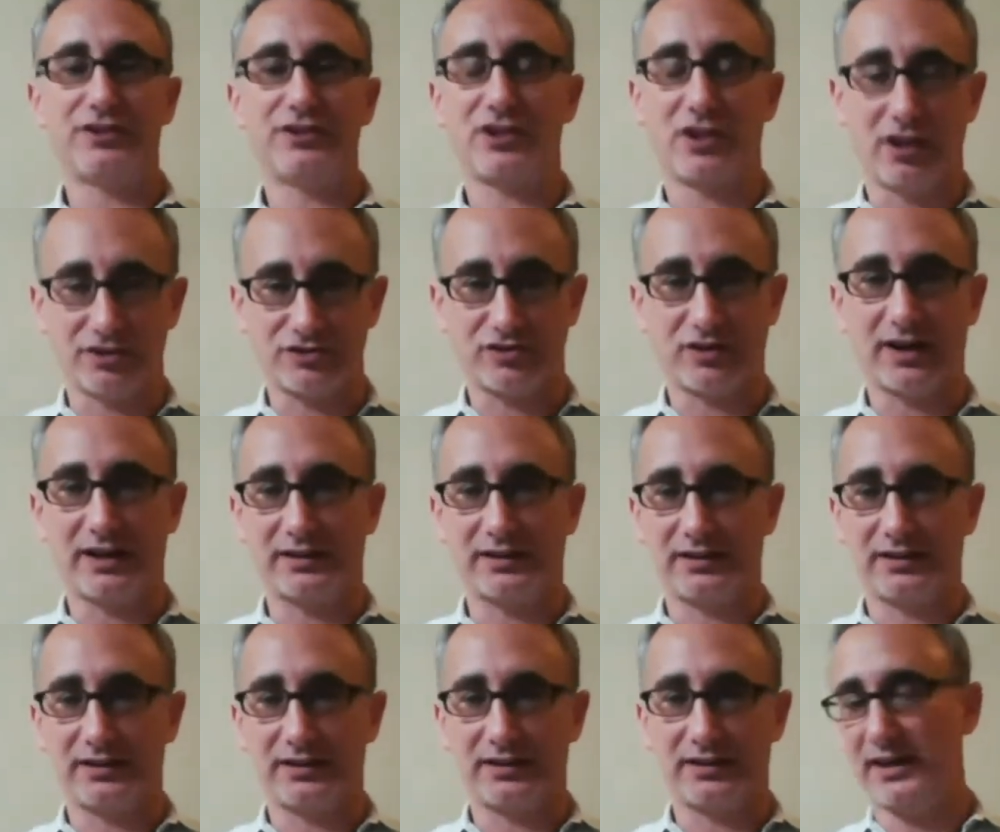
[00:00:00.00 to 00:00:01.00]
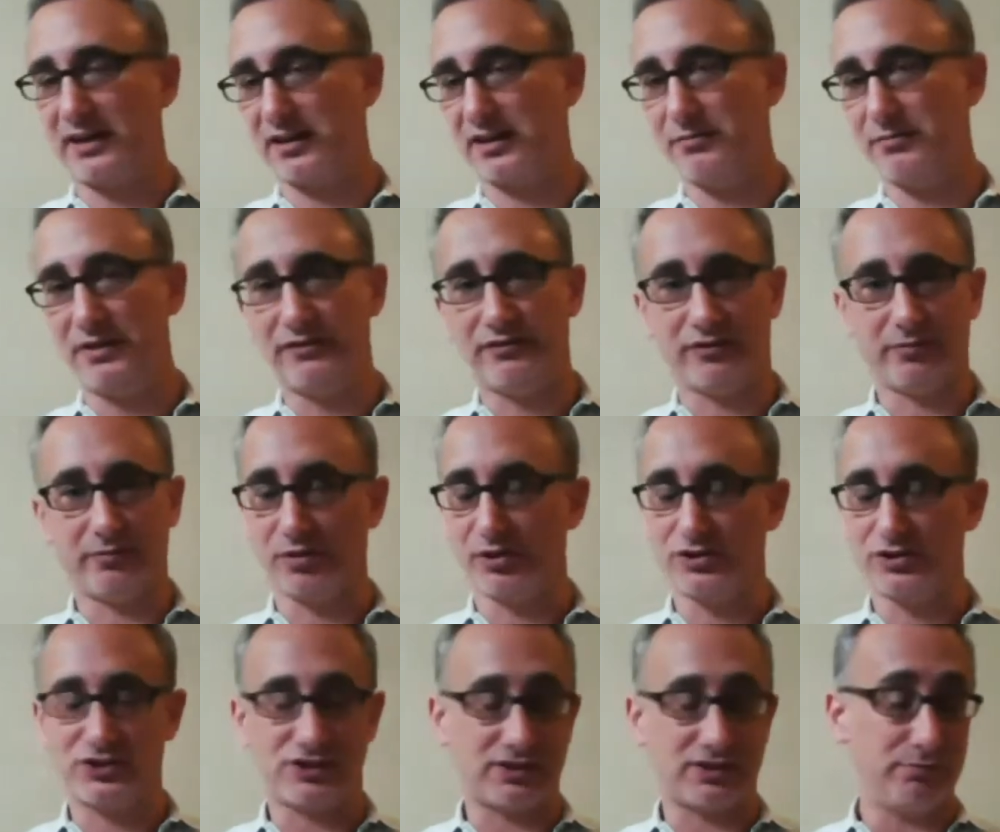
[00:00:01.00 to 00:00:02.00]
defense contracting, and that can be
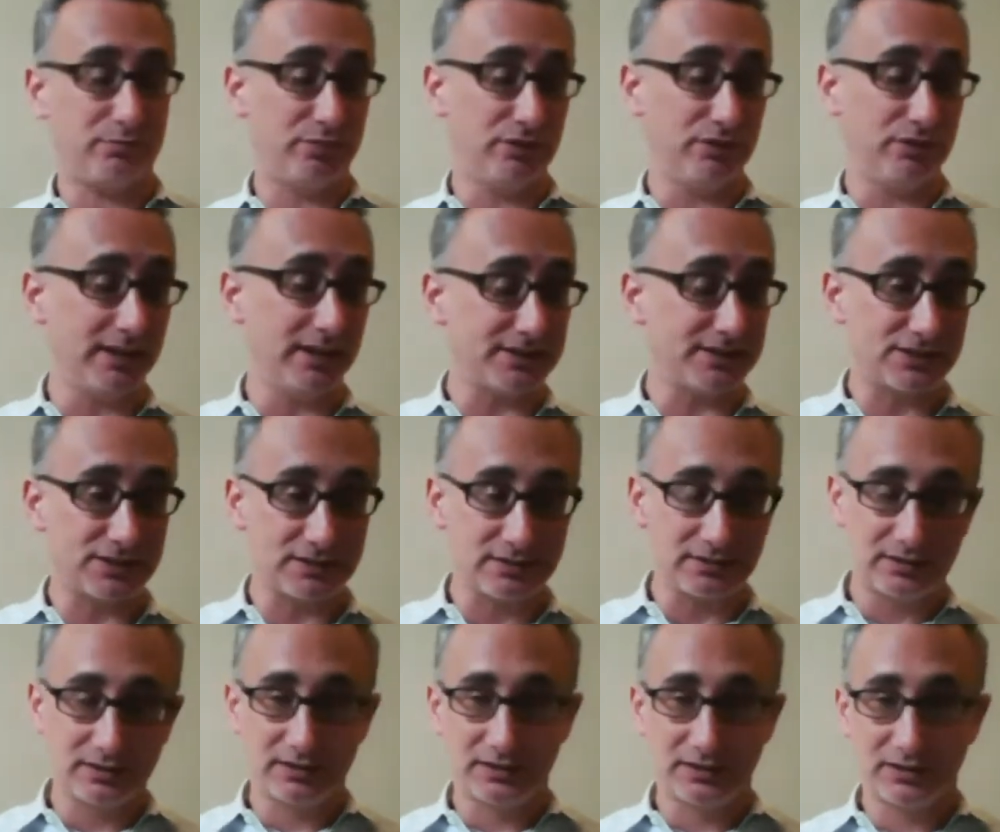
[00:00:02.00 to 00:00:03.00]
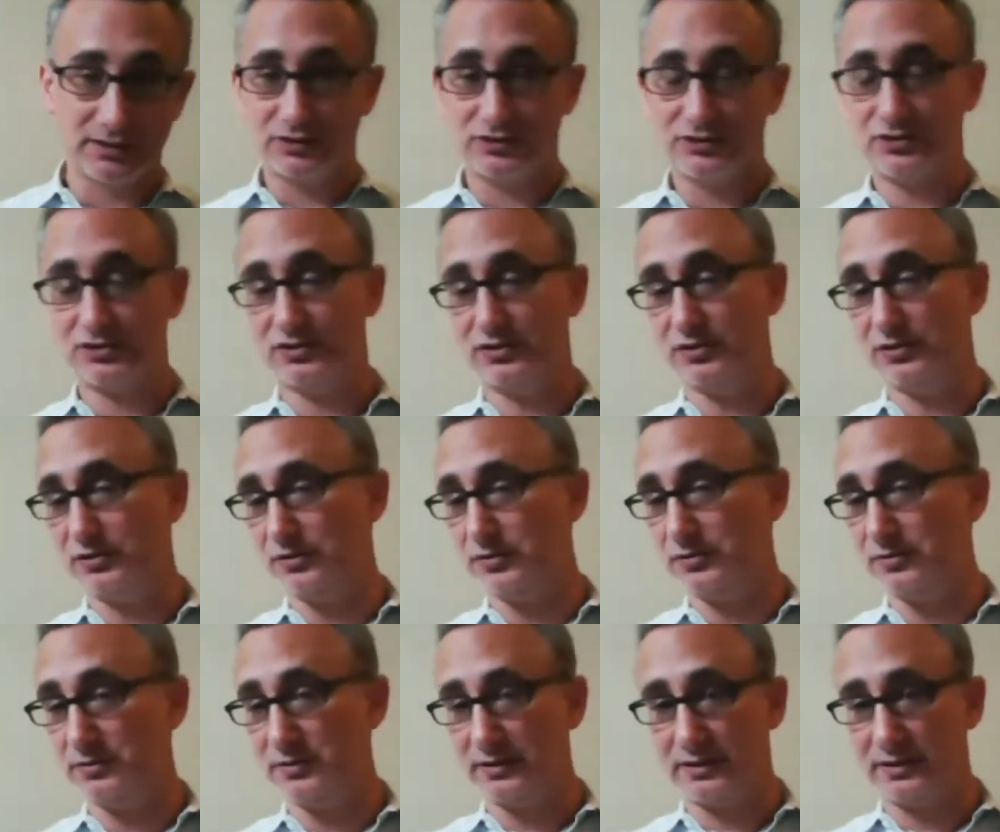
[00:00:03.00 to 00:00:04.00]
from purchasing bullets
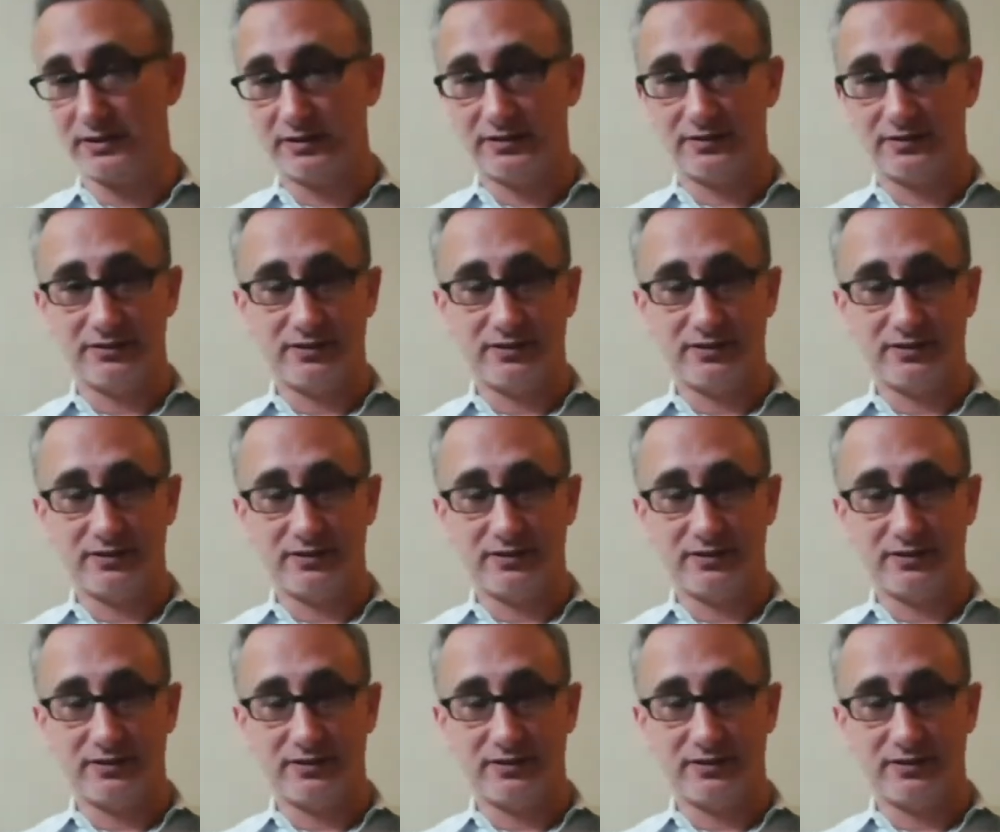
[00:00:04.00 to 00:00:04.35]
to,